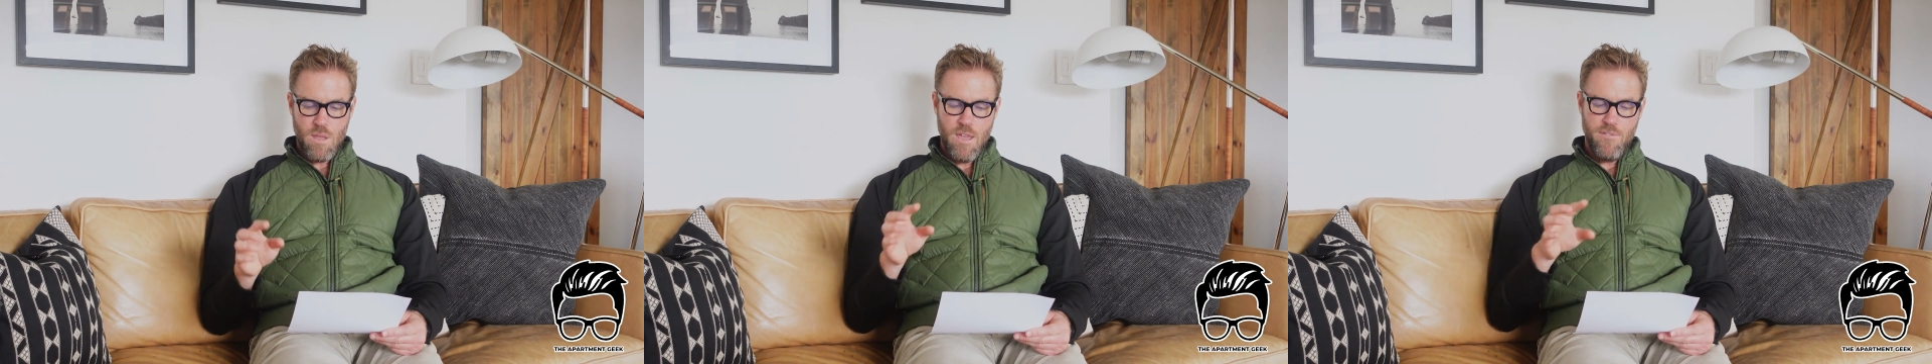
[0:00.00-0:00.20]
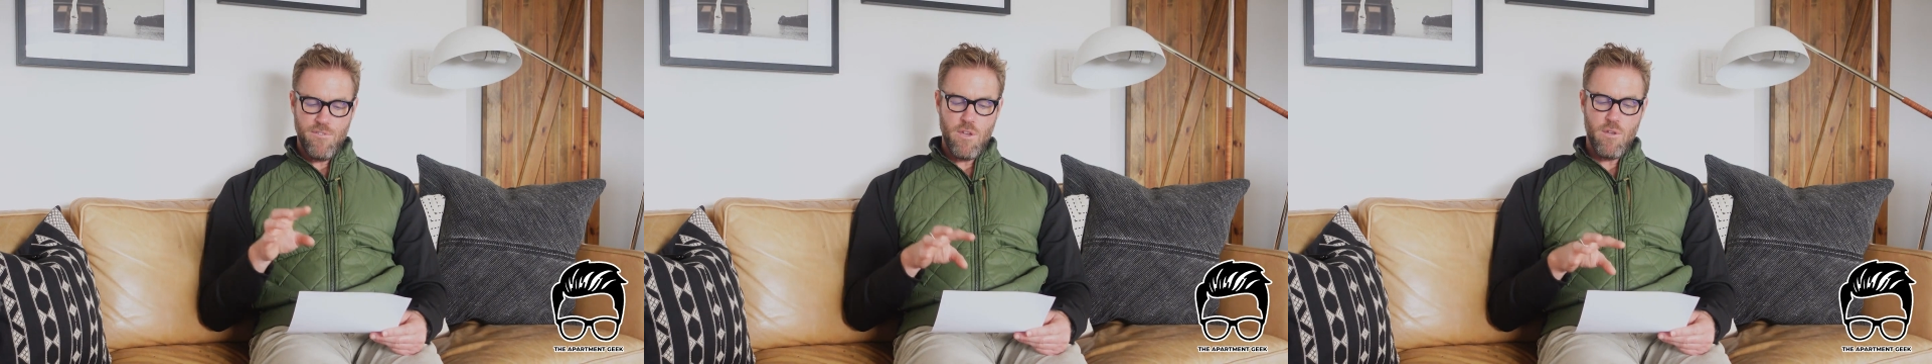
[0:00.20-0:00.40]

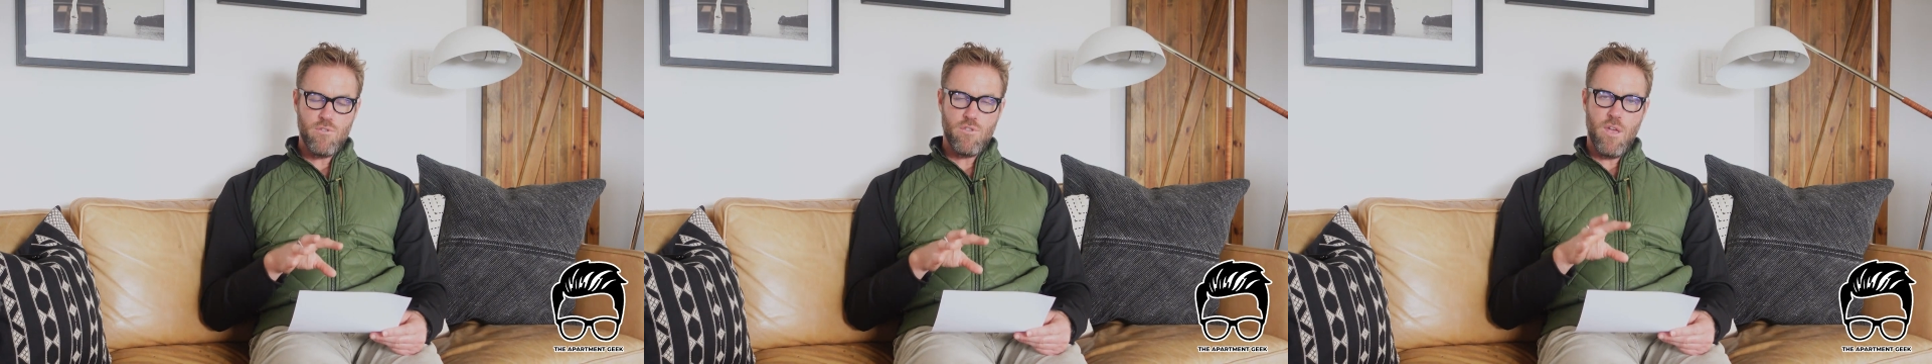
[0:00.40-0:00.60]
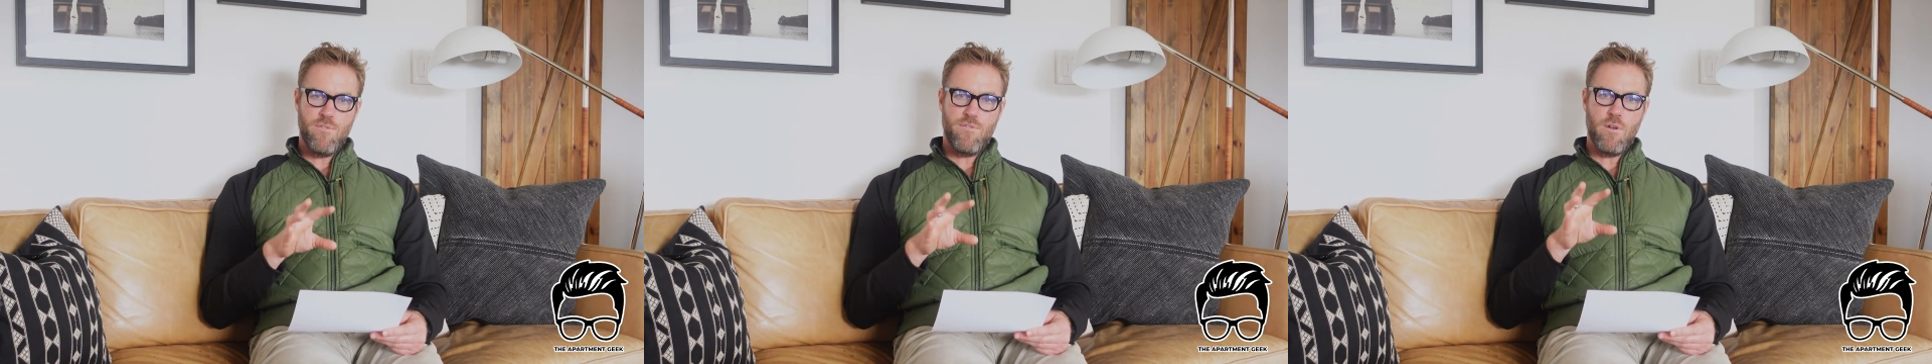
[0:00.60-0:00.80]
If
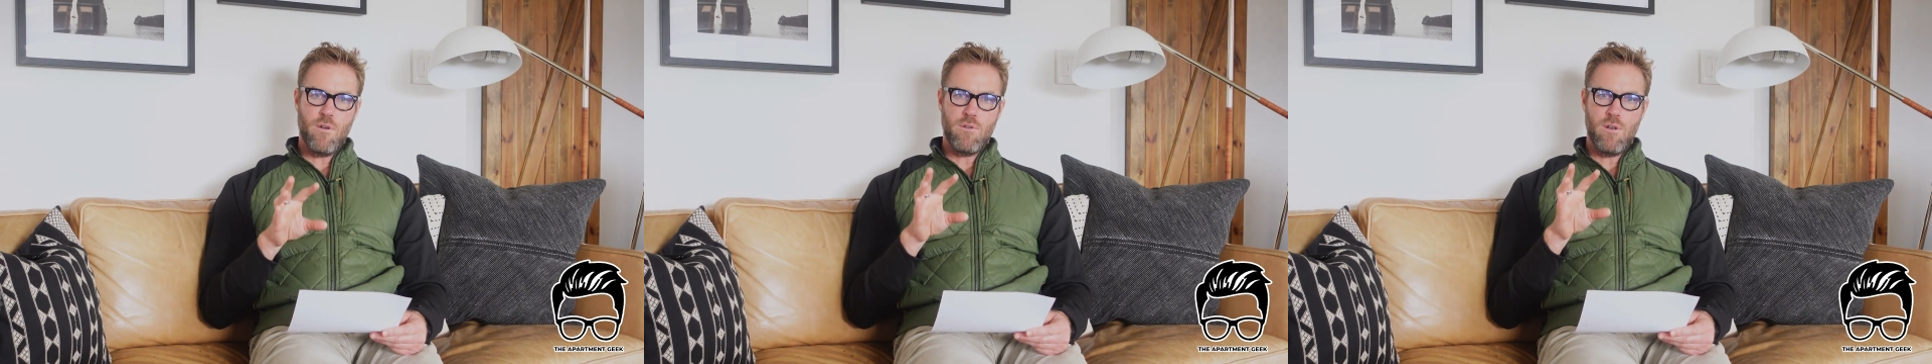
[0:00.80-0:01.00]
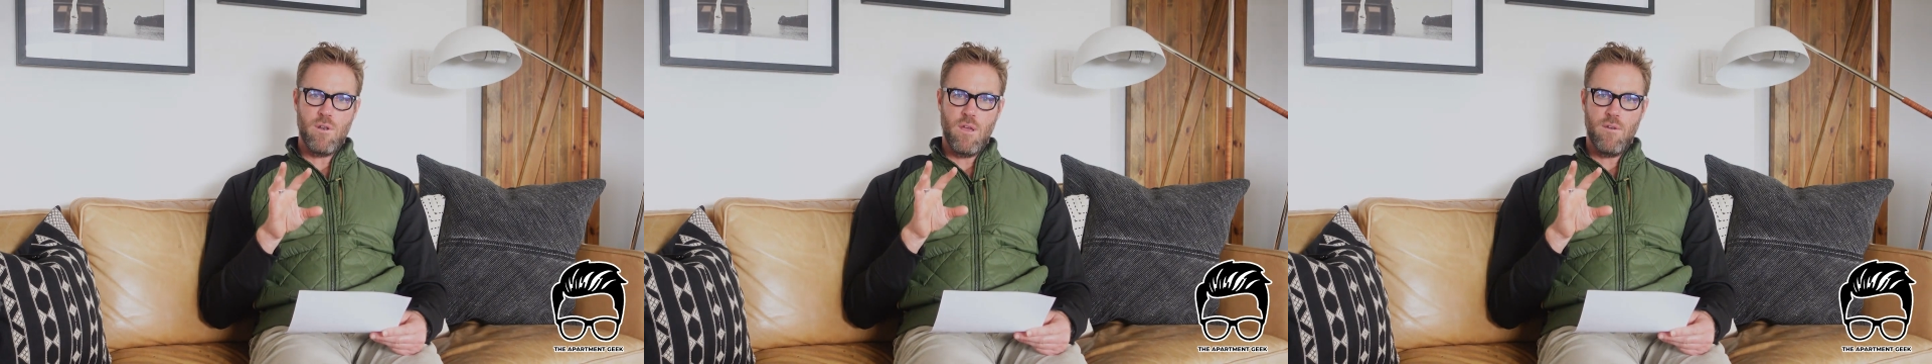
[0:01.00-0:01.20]

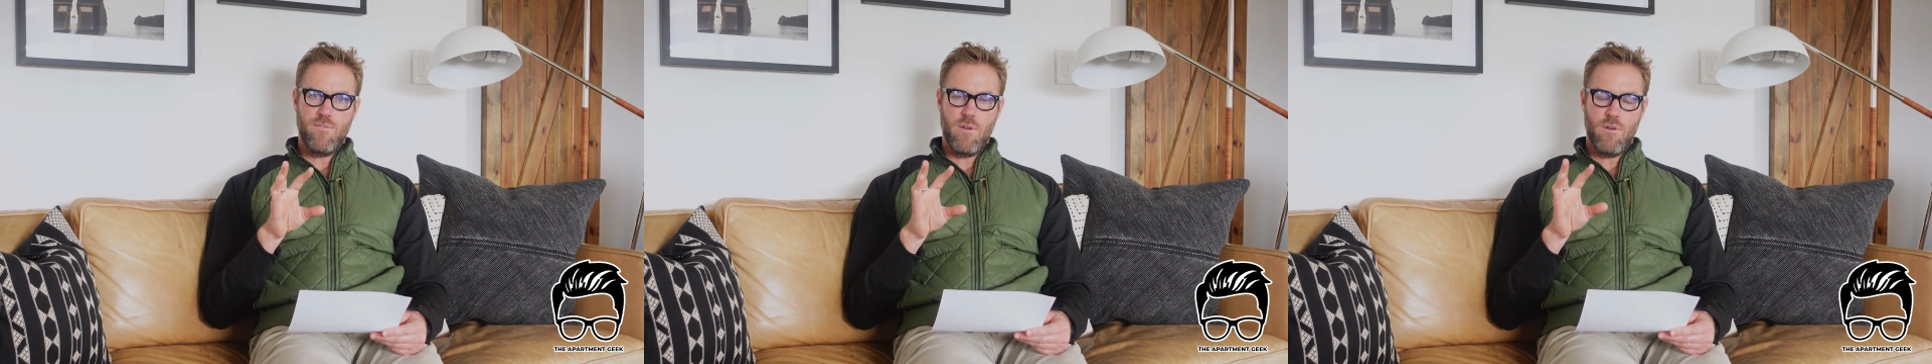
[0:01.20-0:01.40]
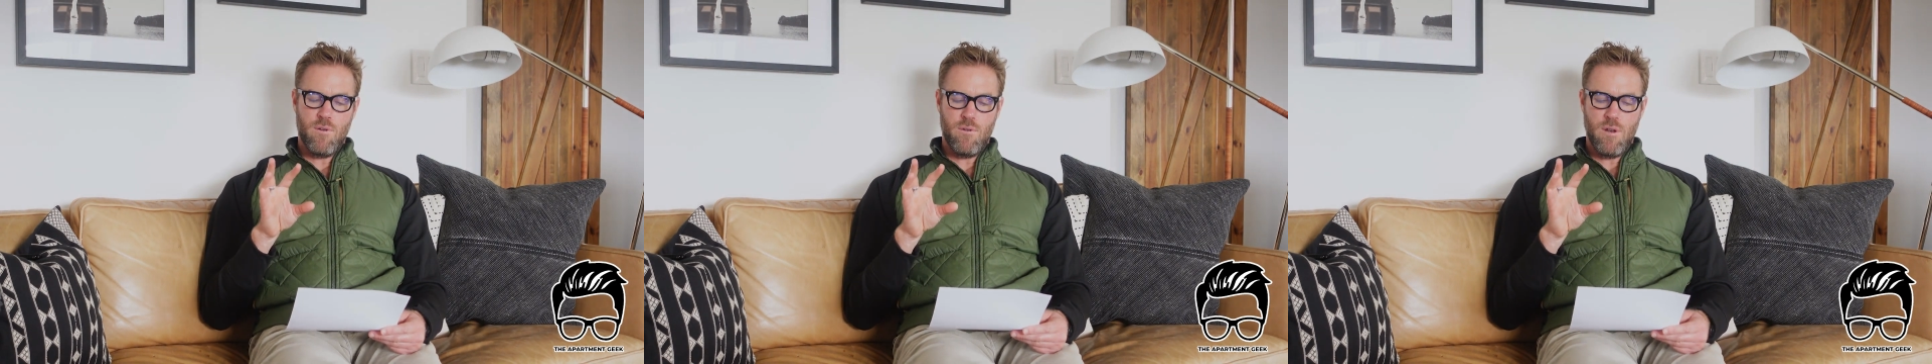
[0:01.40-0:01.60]

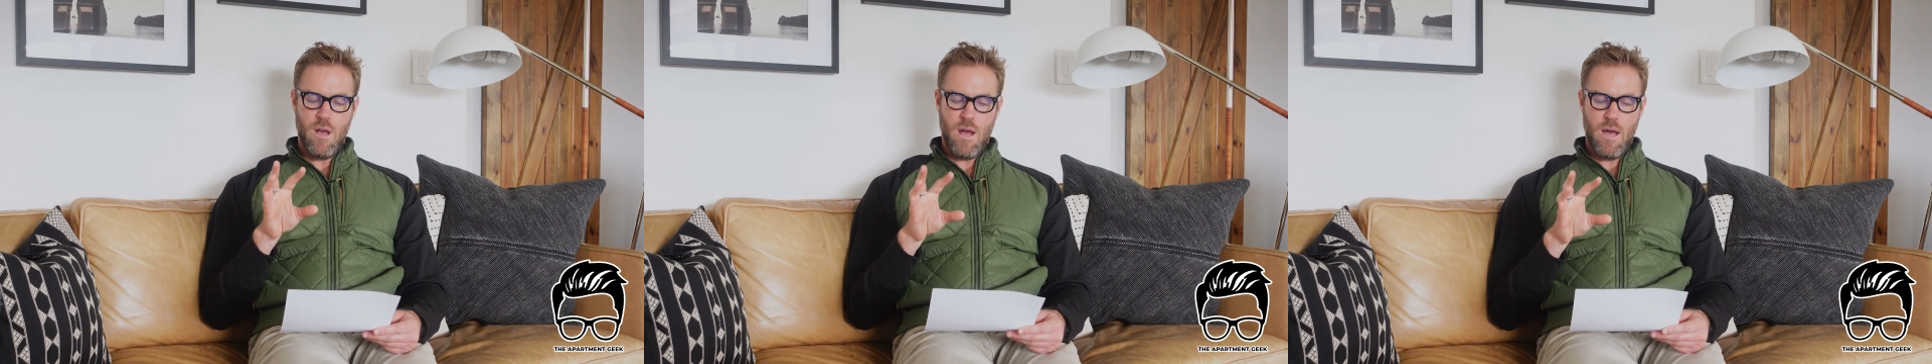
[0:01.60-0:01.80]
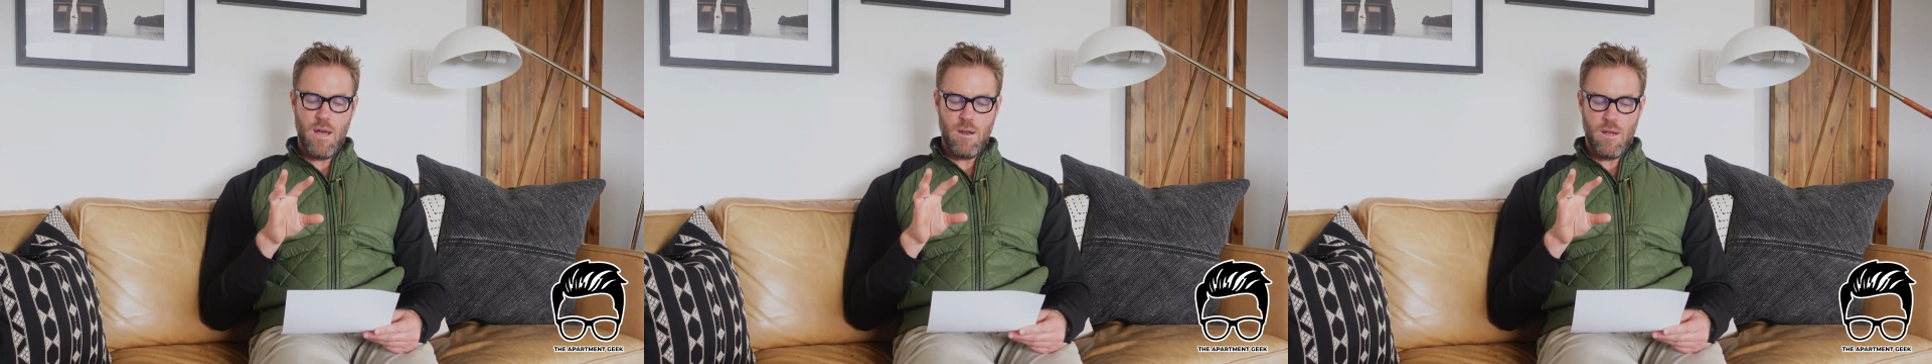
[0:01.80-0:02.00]
you're not